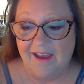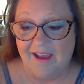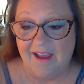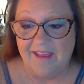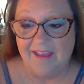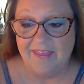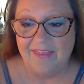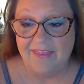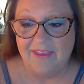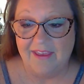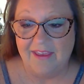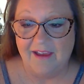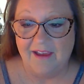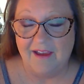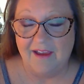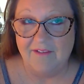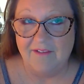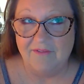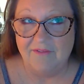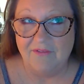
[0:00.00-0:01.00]
I think
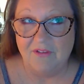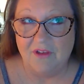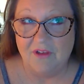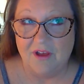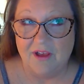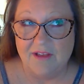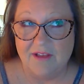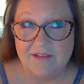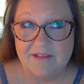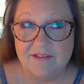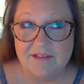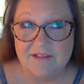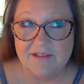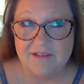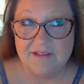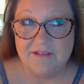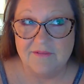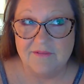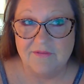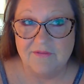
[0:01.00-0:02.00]
I've
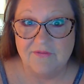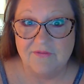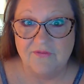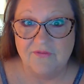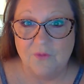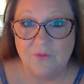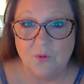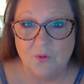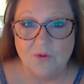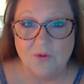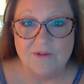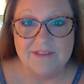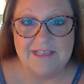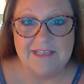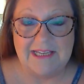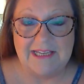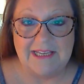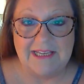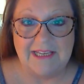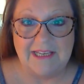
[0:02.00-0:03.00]
lost
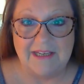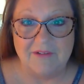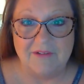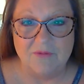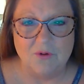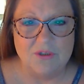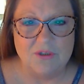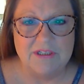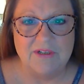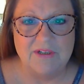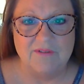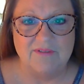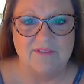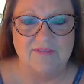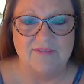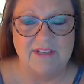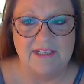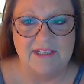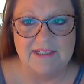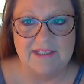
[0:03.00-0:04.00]
14 or
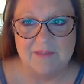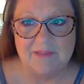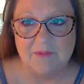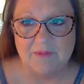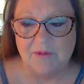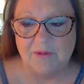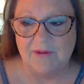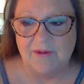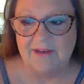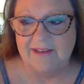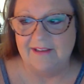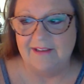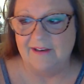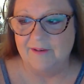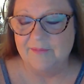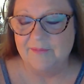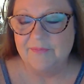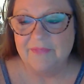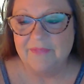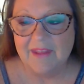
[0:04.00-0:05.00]
15, somewhere around in
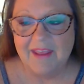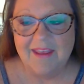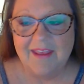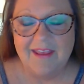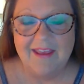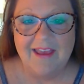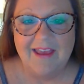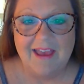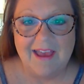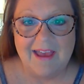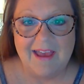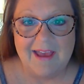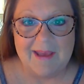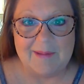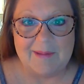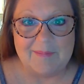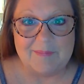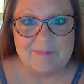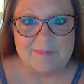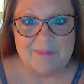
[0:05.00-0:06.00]

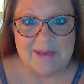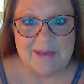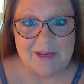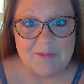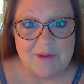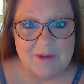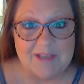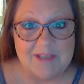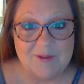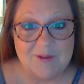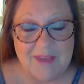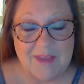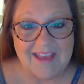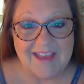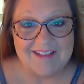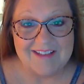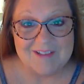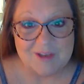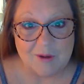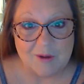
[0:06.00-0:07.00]
there. But anyway, so
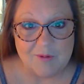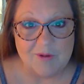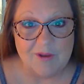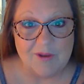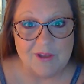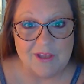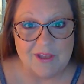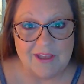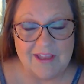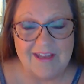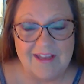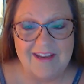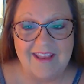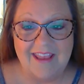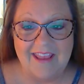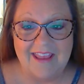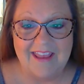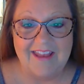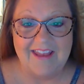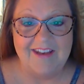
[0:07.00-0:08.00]
yeah, it's going good.
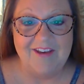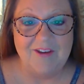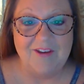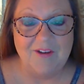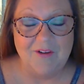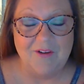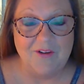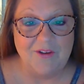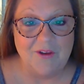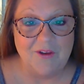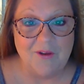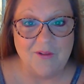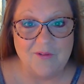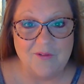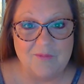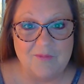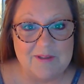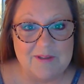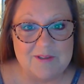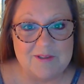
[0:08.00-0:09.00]
And y'all
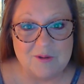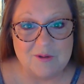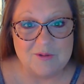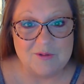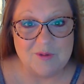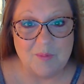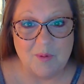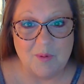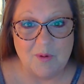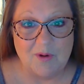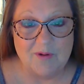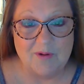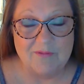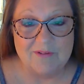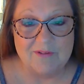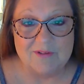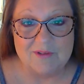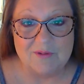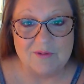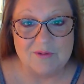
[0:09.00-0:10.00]
have been so supportive
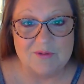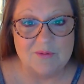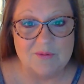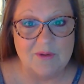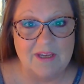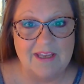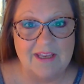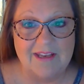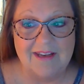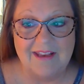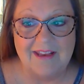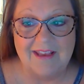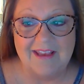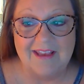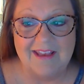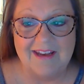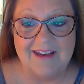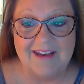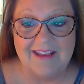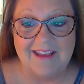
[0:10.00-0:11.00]
and so sweet.
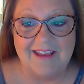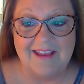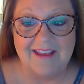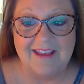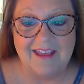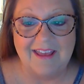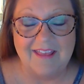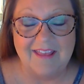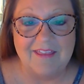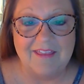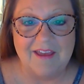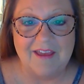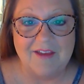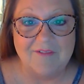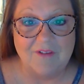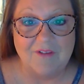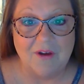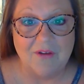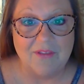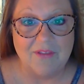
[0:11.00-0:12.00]
And I
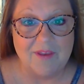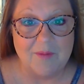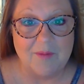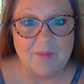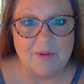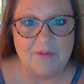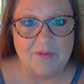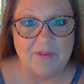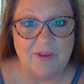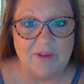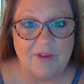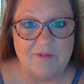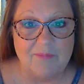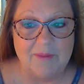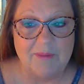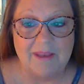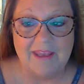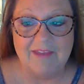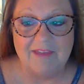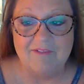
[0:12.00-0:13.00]
love all the input that you've
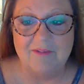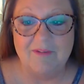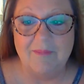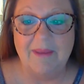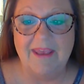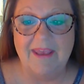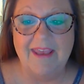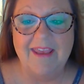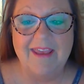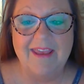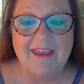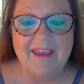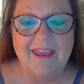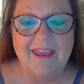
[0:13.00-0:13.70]
been giving me.